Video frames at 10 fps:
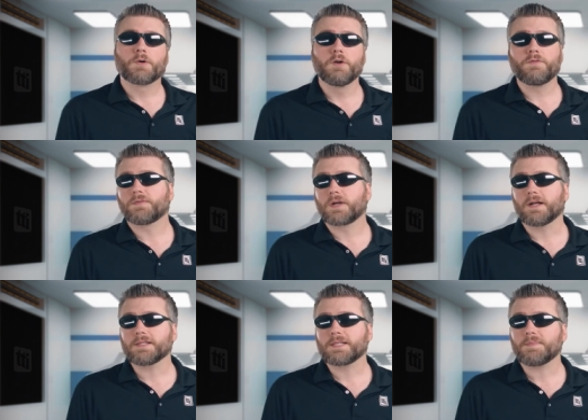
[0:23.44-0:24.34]

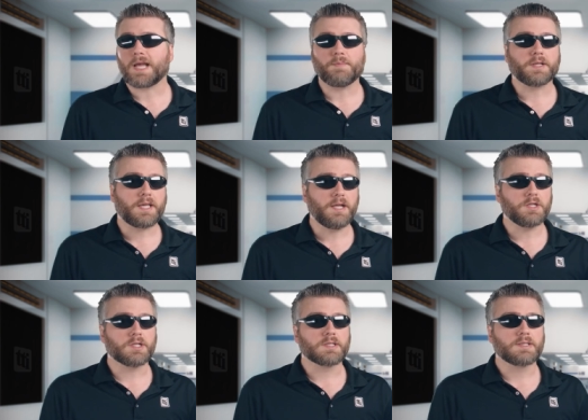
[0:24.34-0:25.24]
proof-of-concept
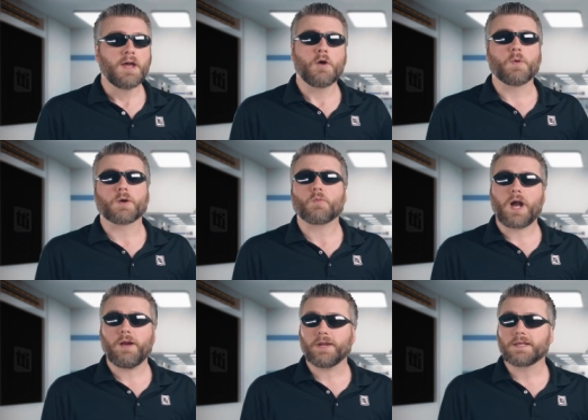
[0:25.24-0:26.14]
applications, where
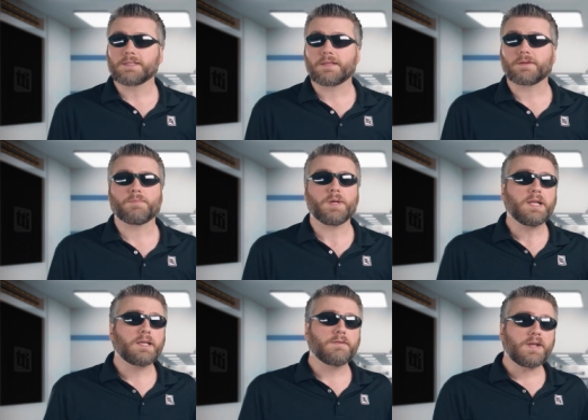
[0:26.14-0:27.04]
wiring is either
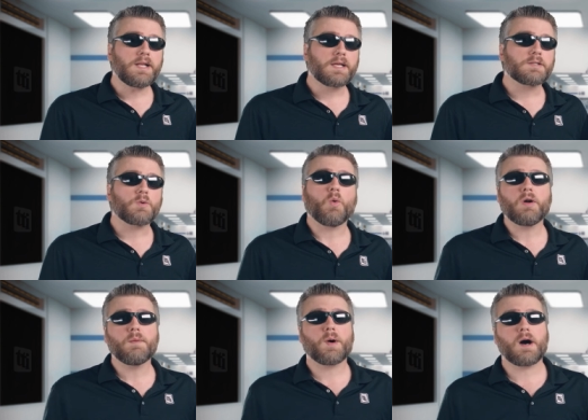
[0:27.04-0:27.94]
inconvenient
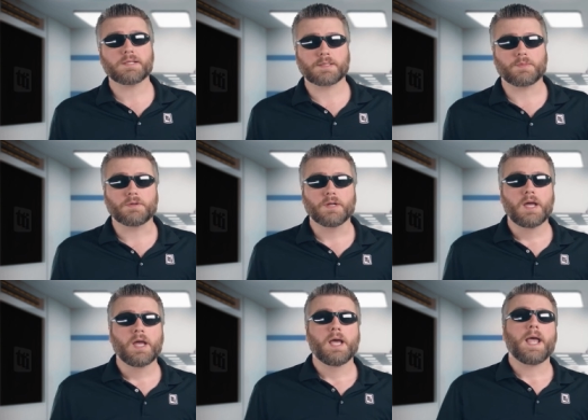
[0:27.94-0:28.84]
or impossible
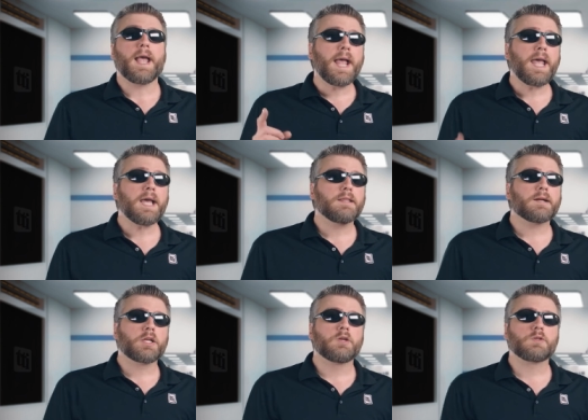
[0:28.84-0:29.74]
and
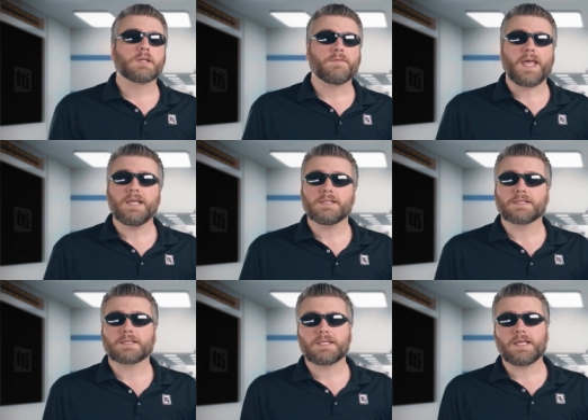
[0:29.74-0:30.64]
their use of
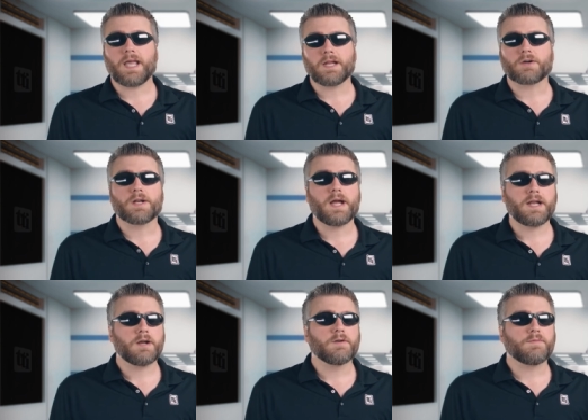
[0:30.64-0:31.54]
868 or
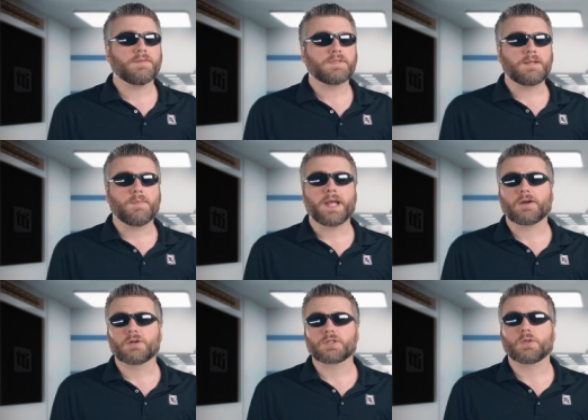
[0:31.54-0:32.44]
915
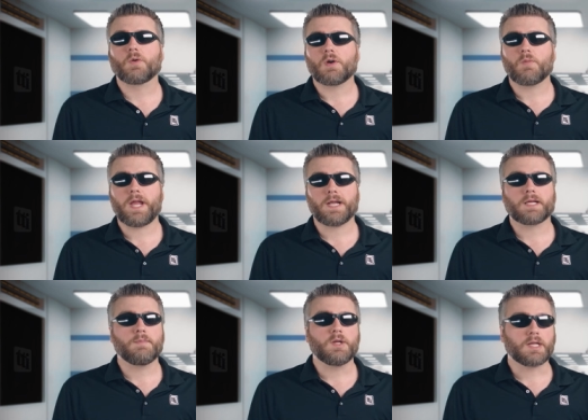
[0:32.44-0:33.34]
MHz LoRaWAN
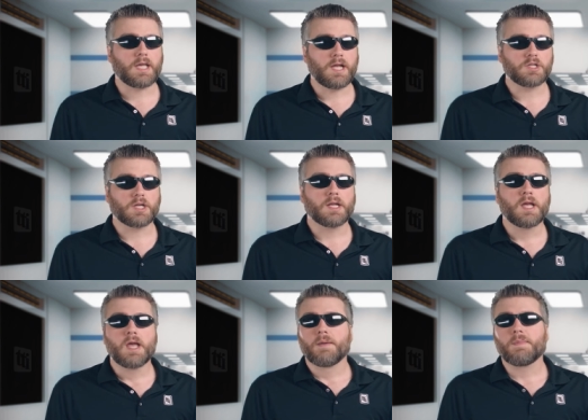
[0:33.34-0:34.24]
communication
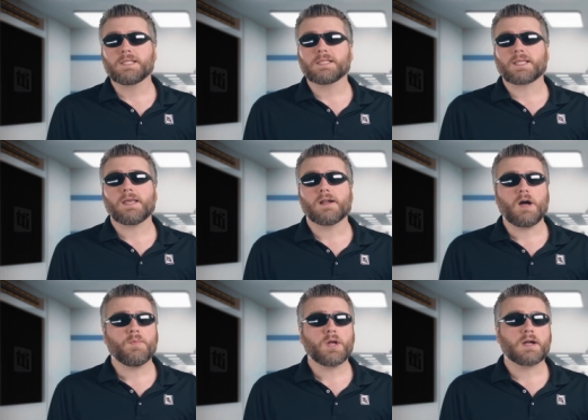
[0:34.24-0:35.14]
means that they can
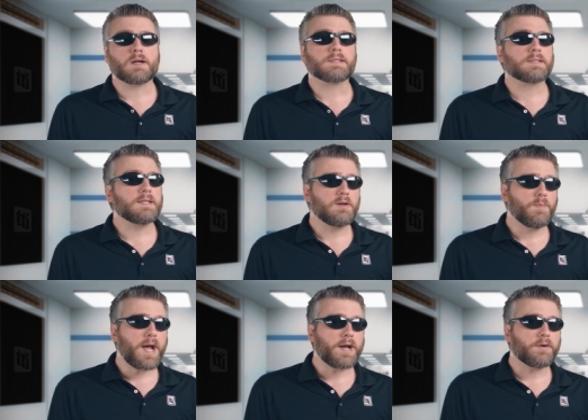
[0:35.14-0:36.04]
operate on a single
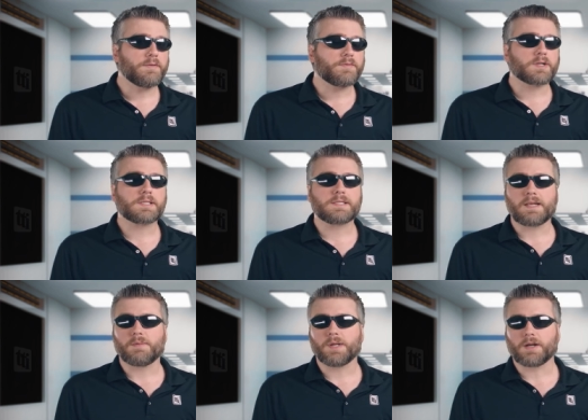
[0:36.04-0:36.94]
battery for
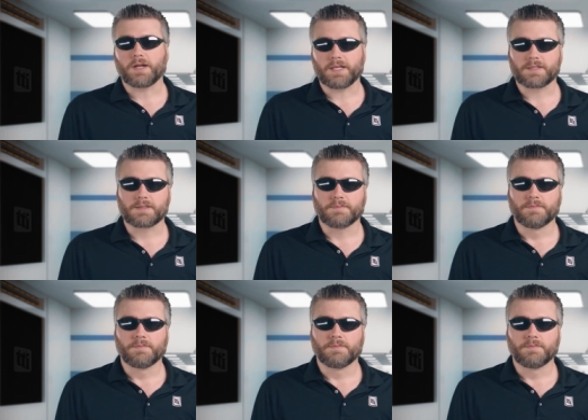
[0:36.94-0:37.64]
extended periods.